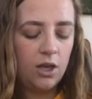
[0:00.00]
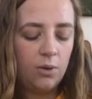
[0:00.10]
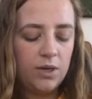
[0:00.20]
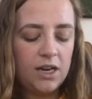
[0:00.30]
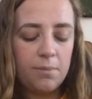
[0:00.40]

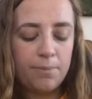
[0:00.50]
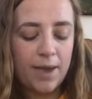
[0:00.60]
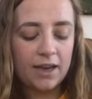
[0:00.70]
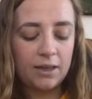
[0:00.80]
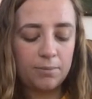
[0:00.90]
We need a
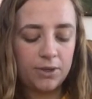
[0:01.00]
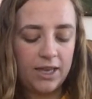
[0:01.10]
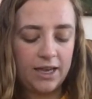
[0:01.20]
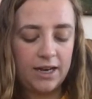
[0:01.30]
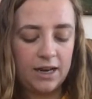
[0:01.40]
backup
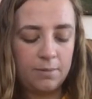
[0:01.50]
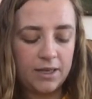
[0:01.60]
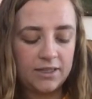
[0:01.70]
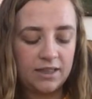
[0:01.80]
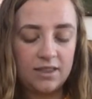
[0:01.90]
plan, Annabeth
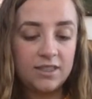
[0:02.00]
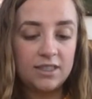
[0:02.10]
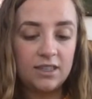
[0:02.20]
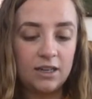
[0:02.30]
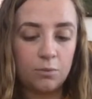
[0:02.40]
said. This
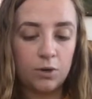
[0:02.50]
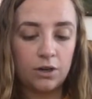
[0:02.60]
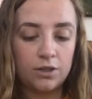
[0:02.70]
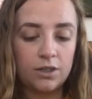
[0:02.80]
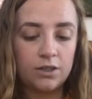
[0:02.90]
isn't going to
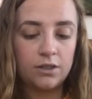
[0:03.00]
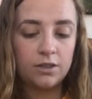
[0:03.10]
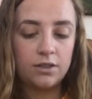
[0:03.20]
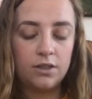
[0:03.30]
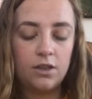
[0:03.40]
work.
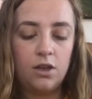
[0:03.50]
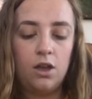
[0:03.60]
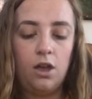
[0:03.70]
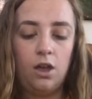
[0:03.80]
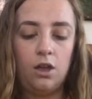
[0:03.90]

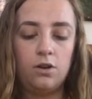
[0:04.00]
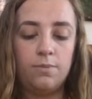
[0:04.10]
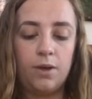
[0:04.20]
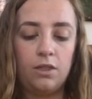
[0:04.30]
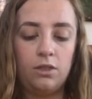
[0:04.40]

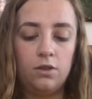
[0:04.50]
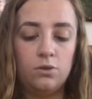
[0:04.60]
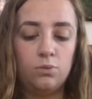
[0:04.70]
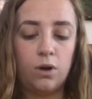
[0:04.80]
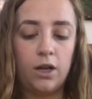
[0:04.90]
Annabeth is
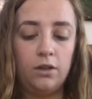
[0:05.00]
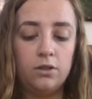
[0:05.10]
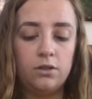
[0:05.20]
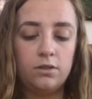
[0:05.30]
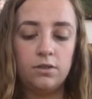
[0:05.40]
right,
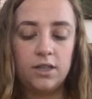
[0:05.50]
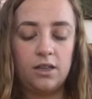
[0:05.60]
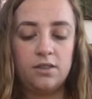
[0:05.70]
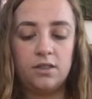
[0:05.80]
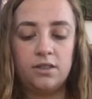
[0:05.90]

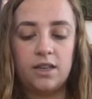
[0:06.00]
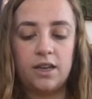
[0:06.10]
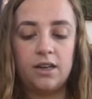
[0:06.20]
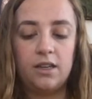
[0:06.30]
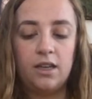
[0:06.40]
Tyson
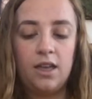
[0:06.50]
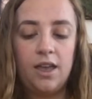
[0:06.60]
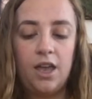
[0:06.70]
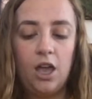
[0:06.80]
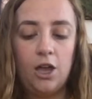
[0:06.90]
said.
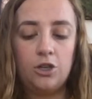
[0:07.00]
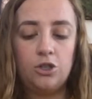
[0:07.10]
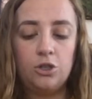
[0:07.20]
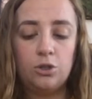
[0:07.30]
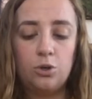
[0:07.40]

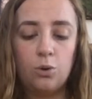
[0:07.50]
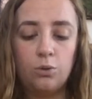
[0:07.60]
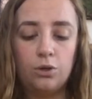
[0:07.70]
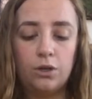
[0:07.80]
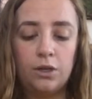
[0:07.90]
Engine's no
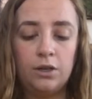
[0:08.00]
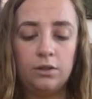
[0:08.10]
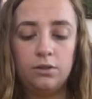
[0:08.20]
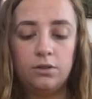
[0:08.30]
good.